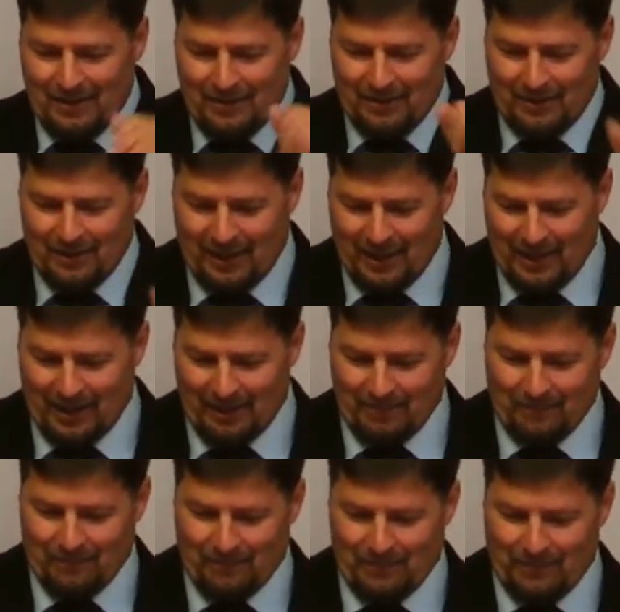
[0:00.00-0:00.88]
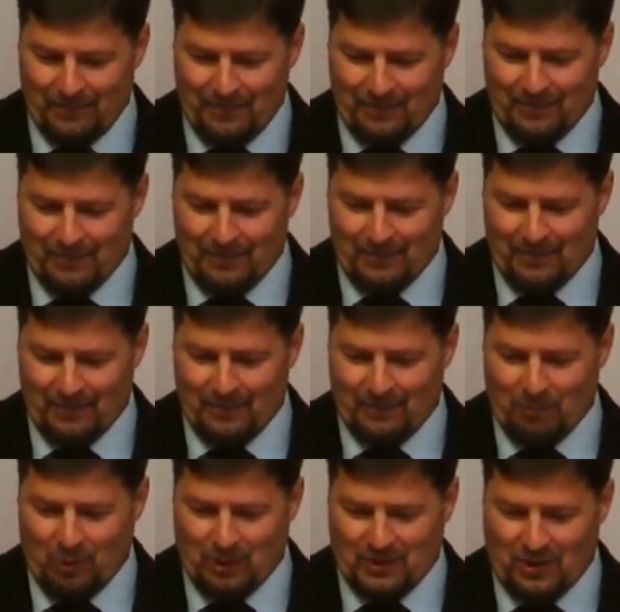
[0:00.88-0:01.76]
um,
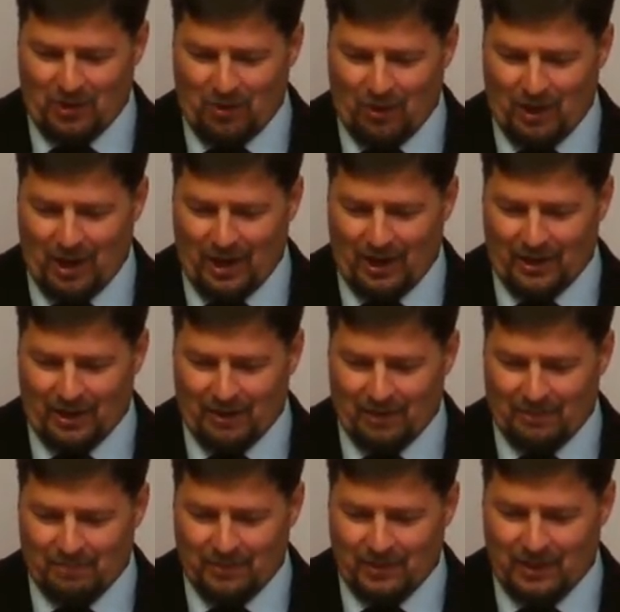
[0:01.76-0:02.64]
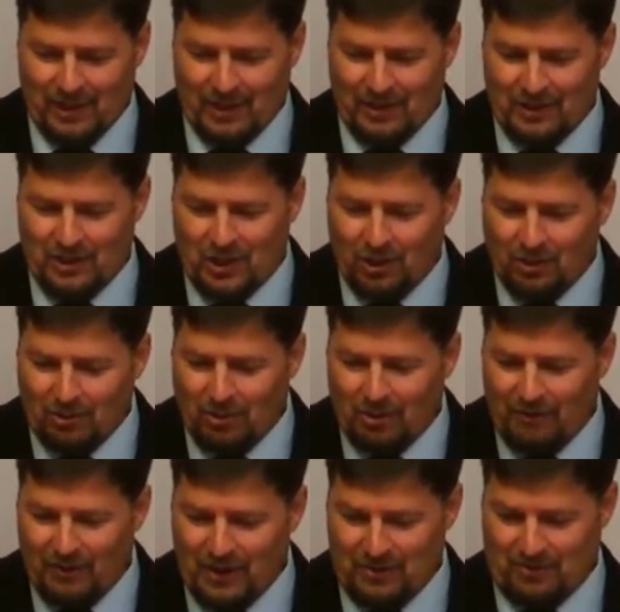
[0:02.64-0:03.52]
what's going on here. And the children
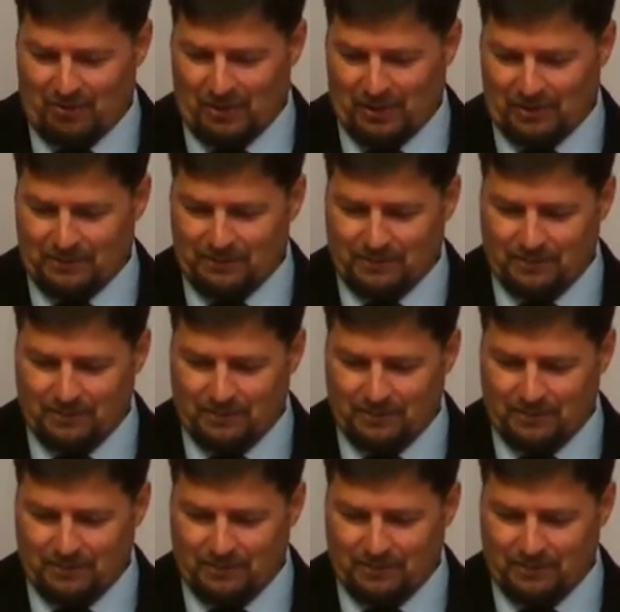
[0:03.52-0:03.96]
of Israel.